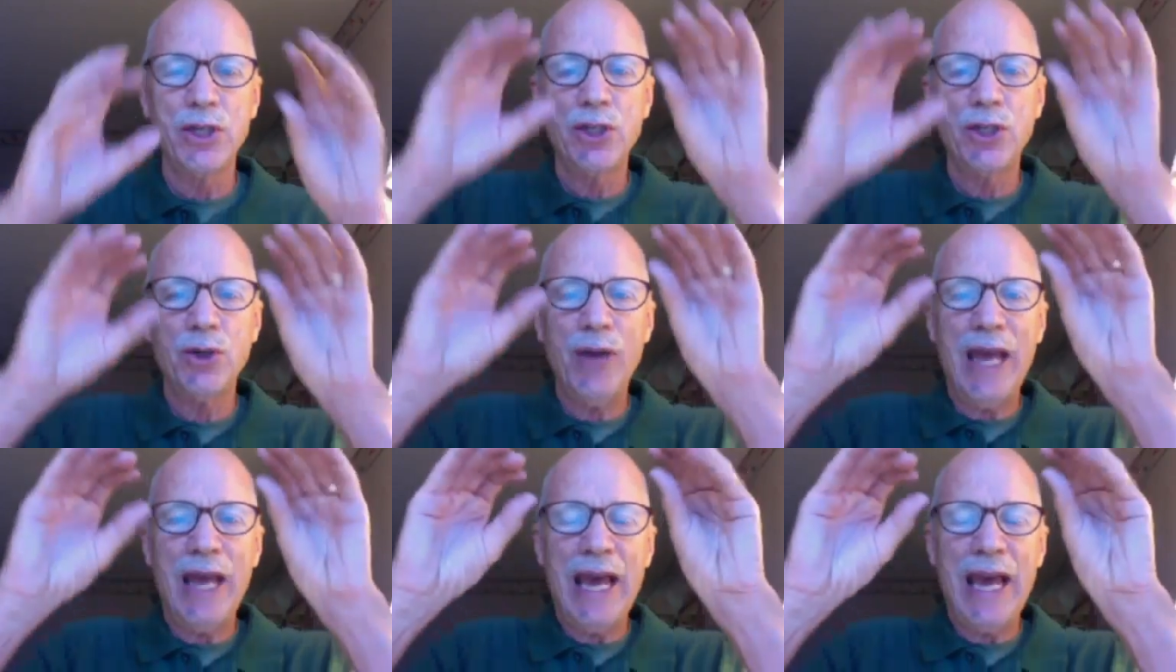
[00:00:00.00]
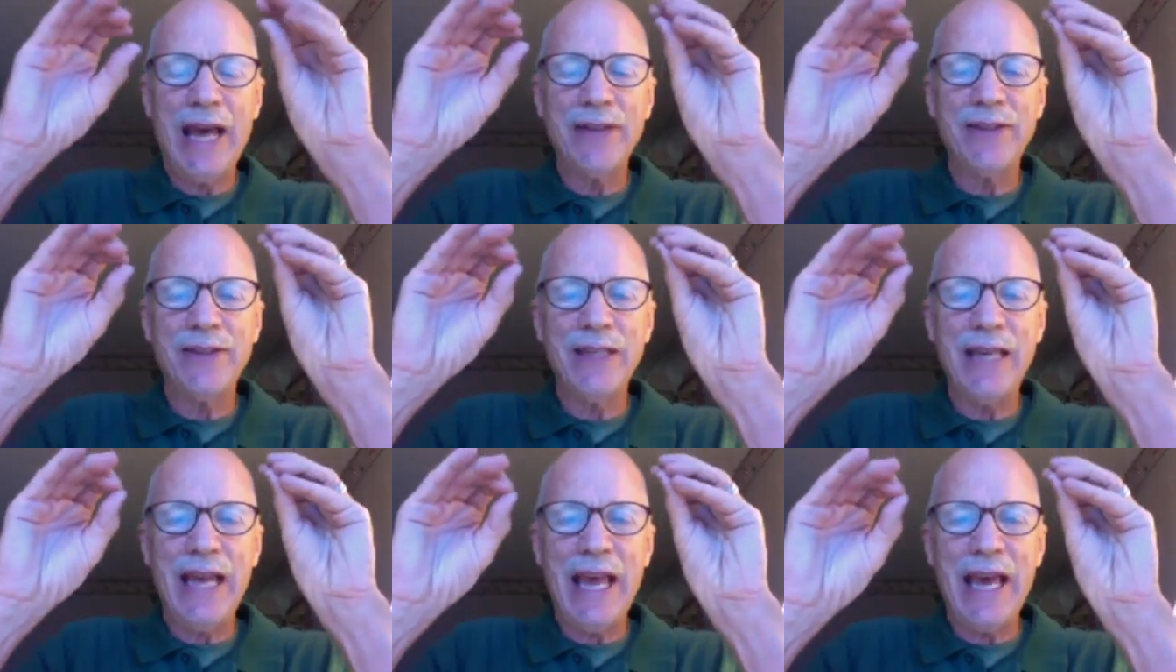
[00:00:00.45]
You
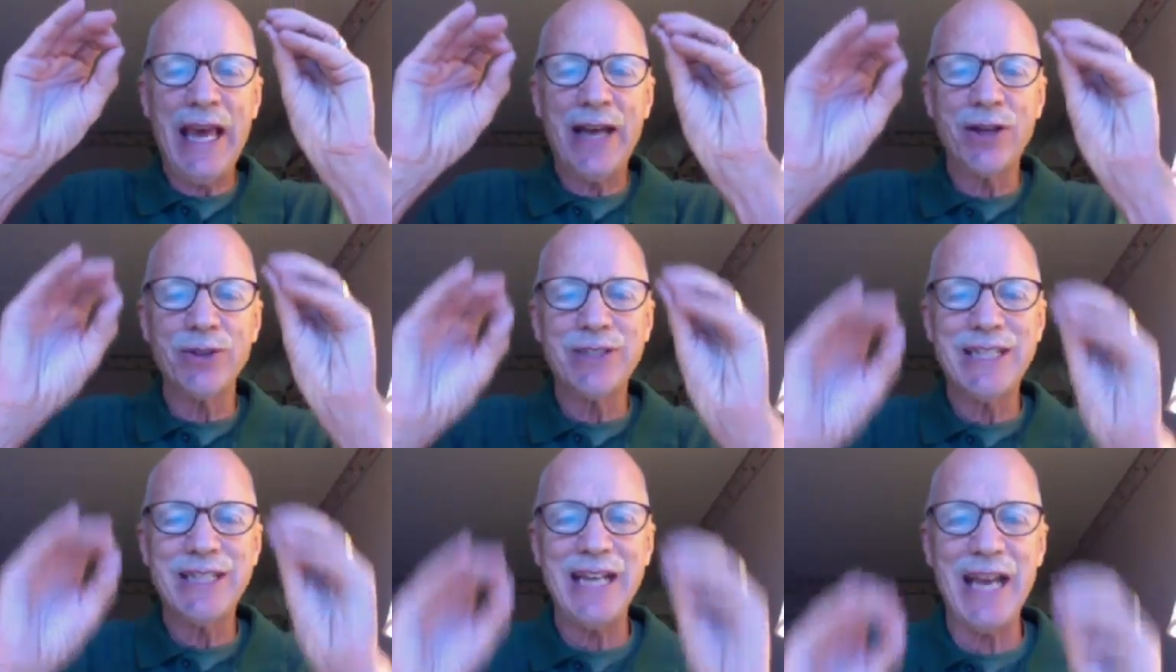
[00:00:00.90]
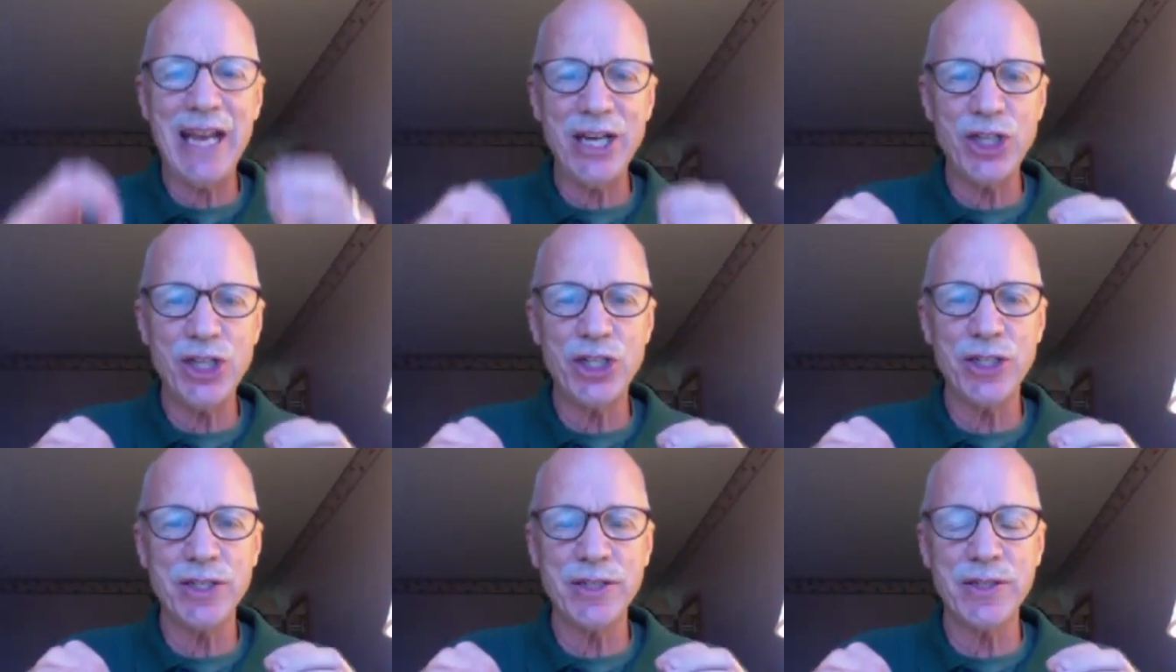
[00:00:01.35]
add the
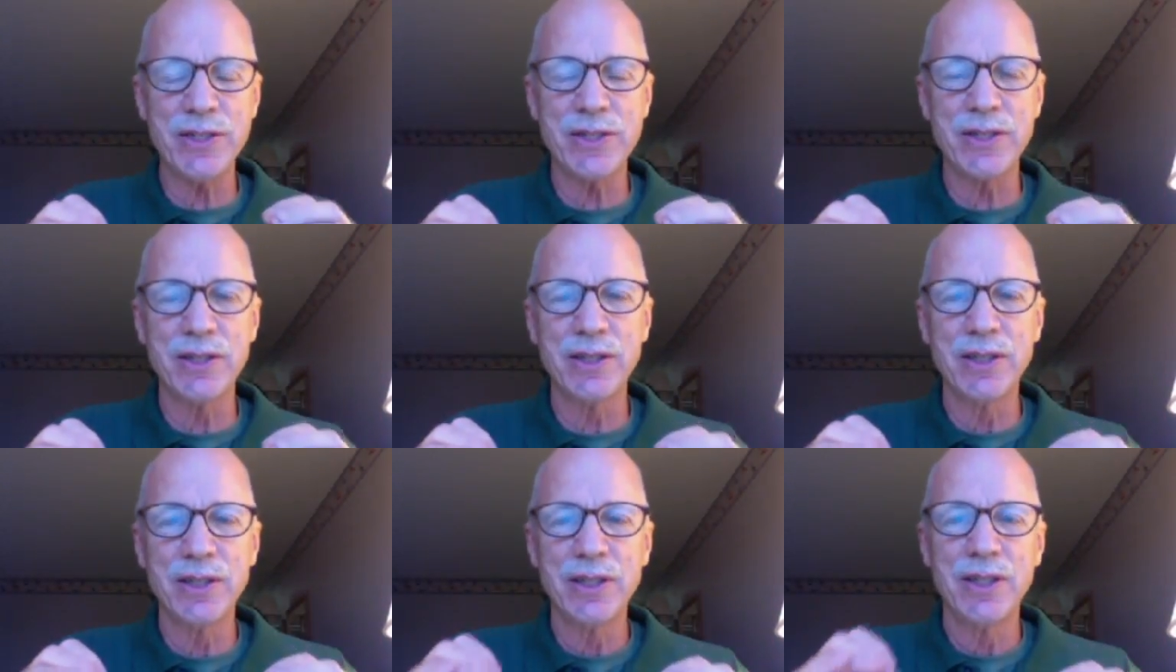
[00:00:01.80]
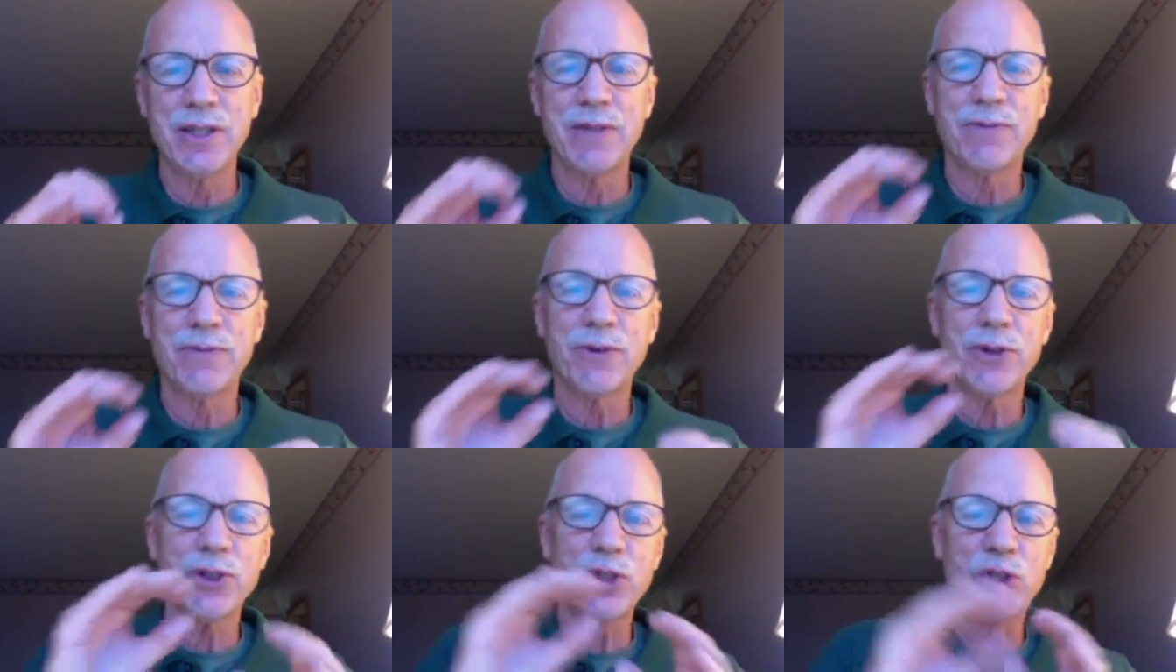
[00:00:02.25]
annotations
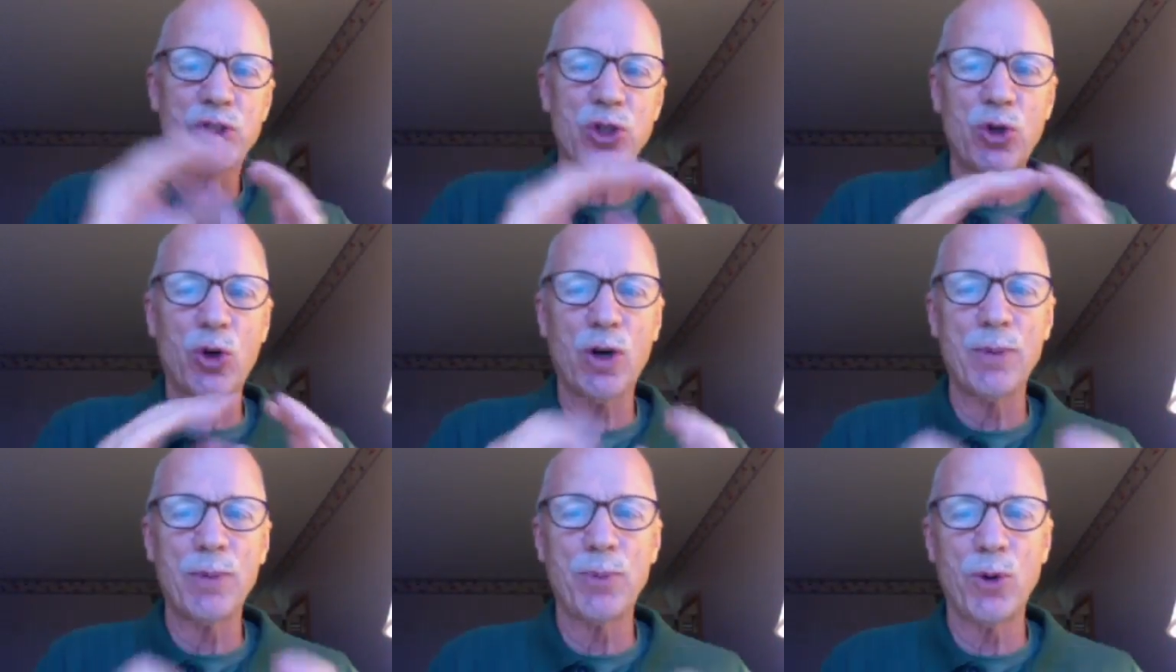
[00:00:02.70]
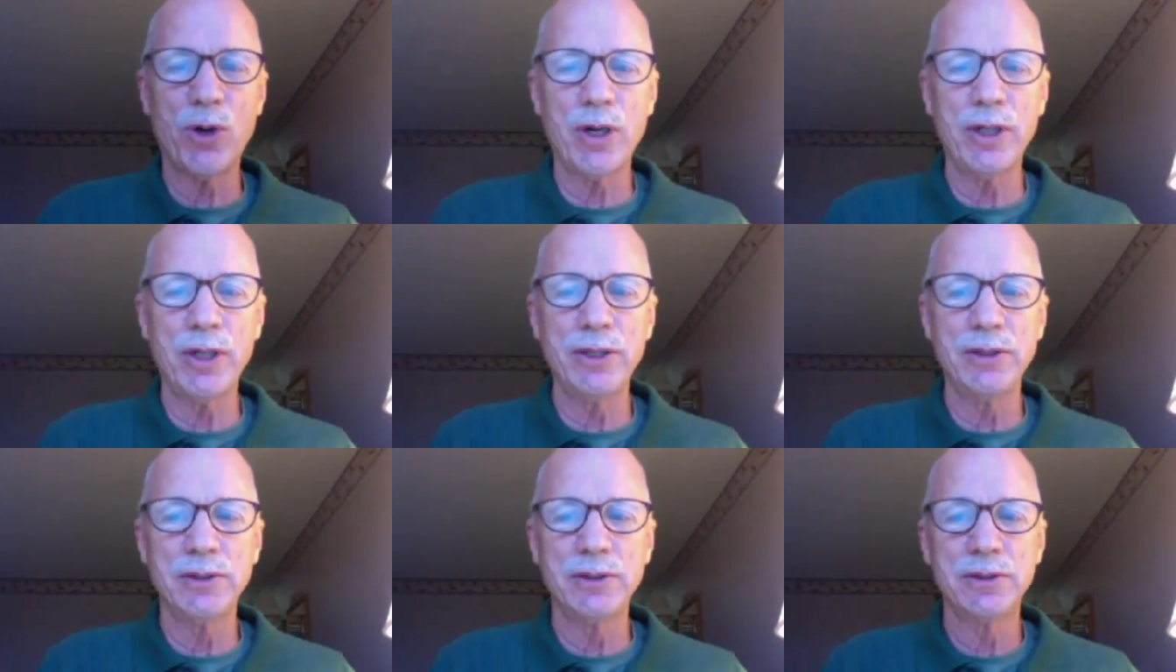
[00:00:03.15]
for the
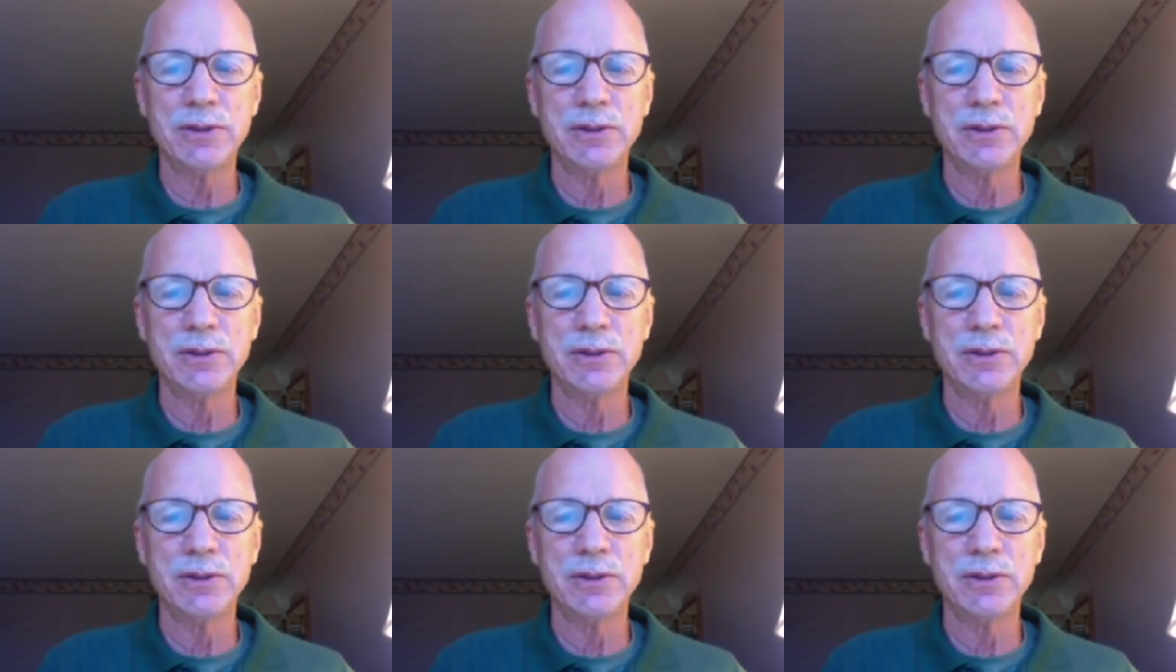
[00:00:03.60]
scoreboard.